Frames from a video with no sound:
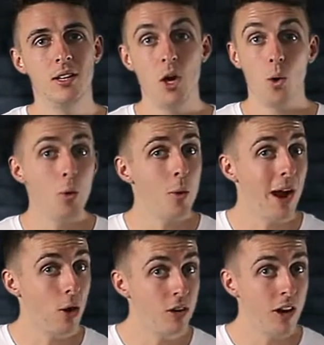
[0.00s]
Or what
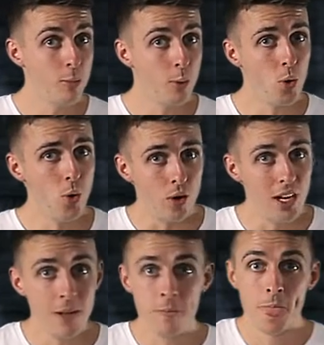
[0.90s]
about online porn?
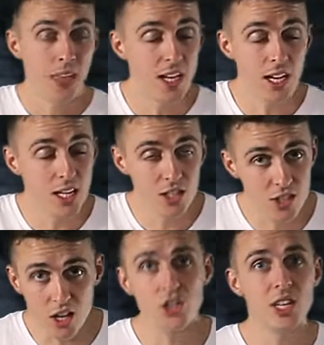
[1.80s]
It's
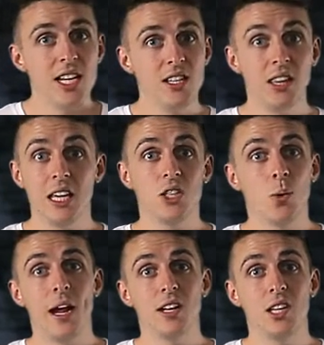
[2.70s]
such an easy thing to
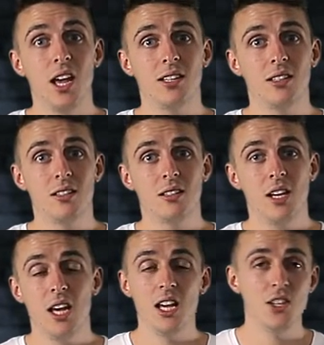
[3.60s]
access.
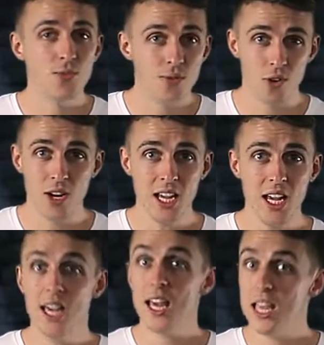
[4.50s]
It's free,
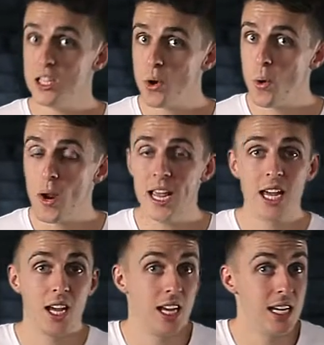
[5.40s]
it's
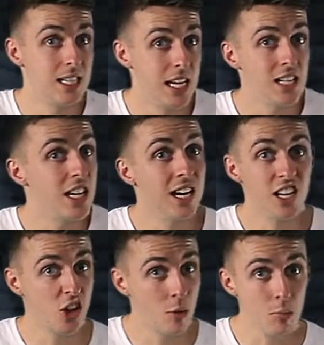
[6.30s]
quick, it's easy, and
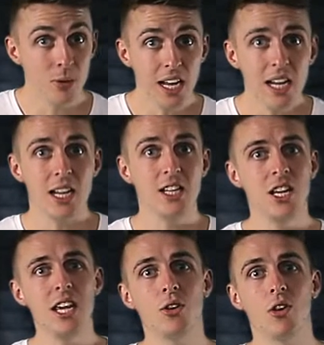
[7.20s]
it's completely
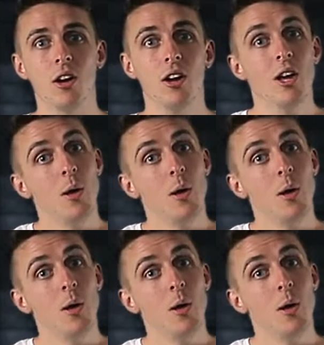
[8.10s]
secret.